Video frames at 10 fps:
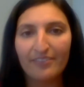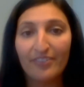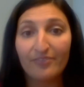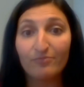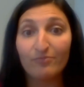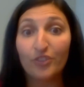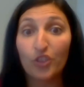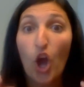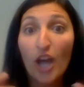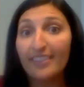thought
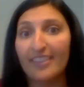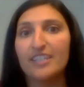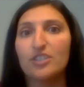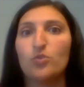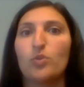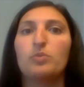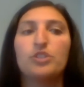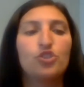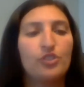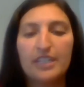this or was
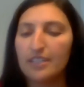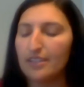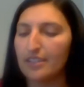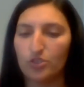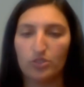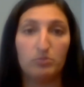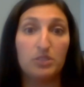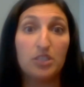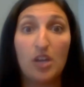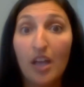trained this or was taught
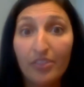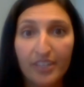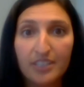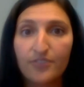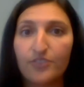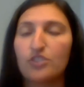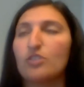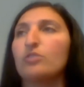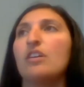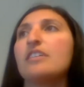this for long
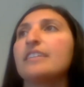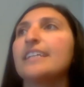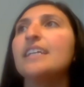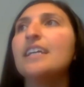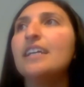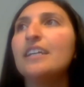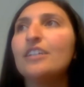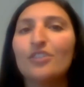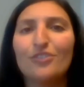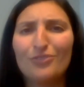that, you know, your
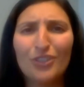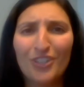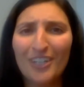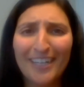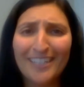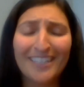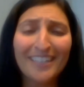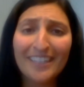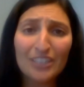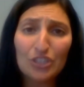credit has nothing to do
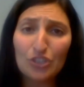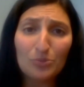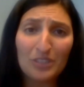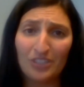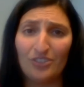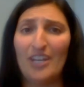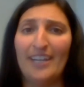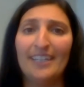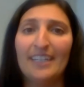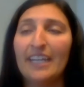with your checking
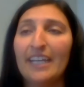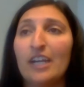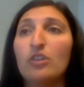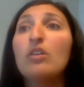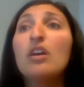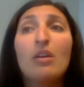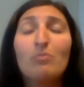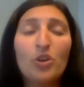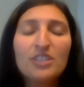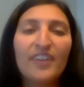account most
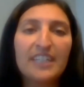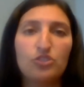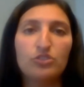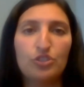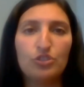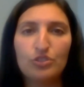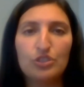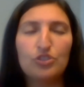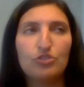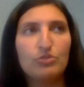financial institutions
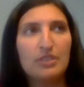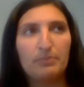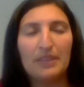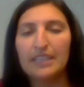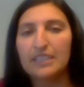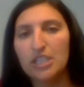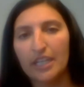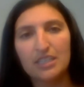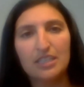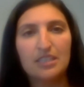use something like
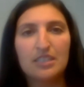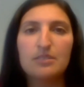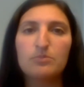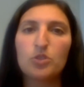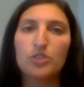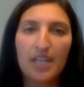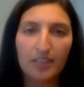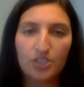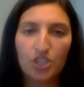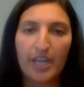ChexSystems or
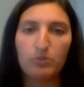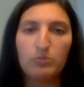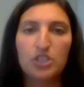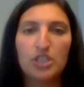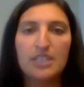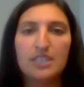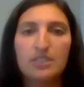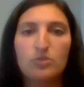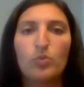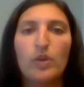telecheck which
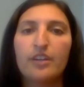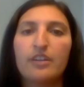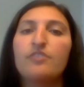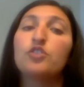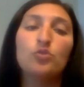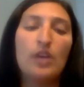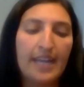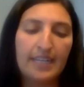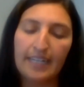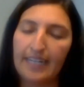is where if you had an
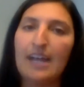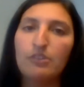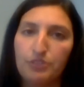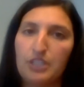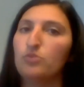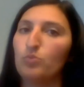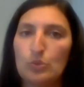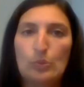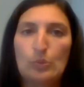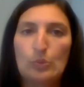account that was
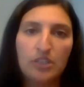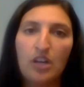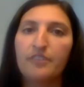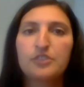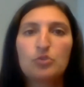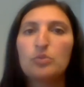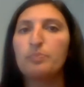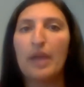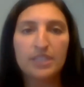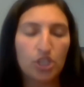written off due to
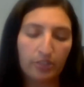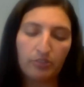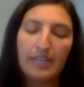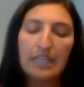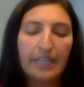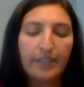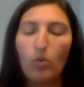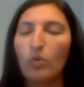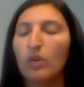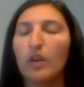bad check writing
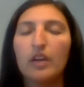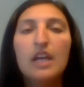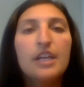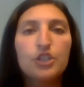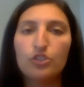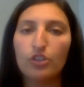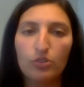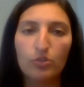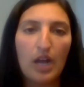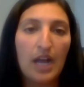or you
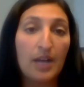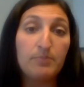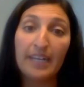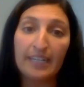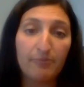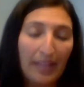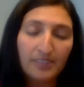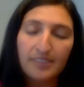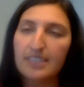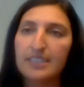know um, negative
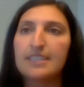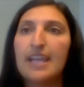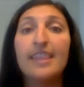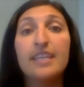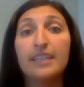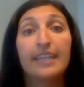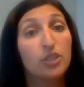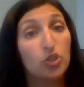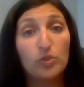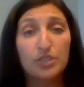balances and then like
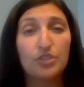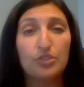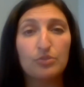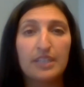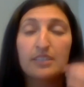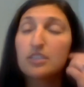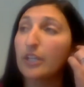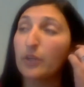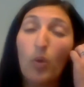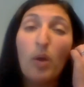stores use it so
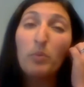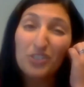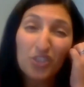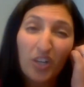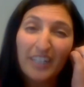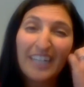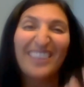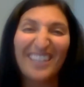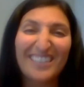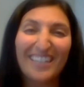like walmart target
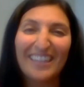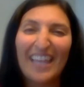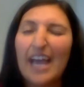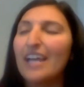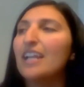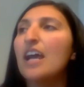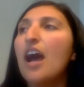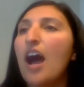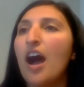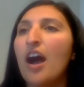things like that
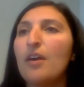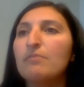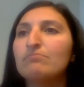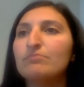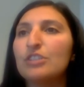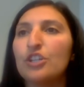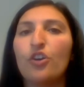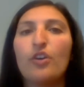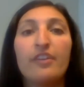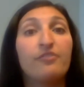um, you
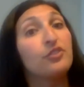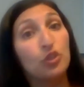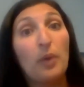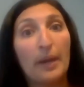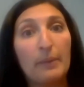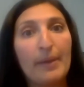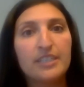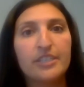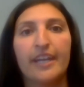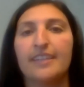know if you write a bad
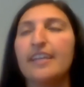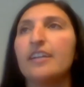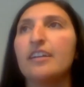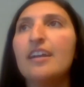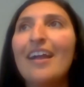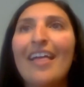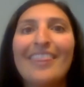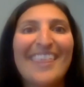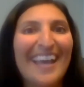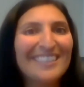check there
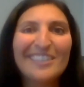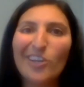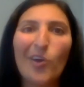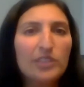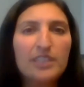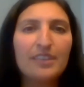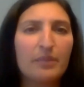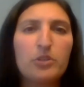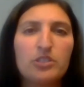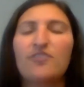that's the only thing
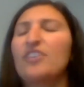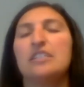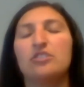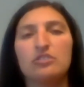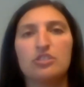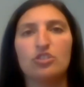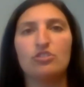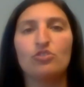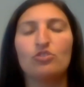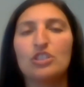most financial
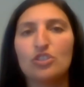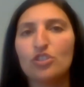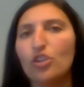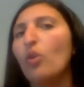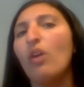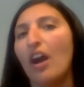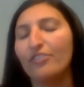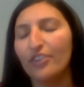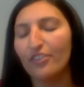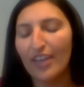institutions go
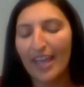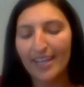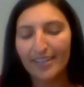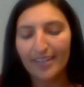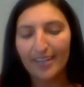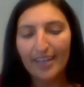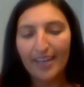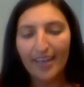off of and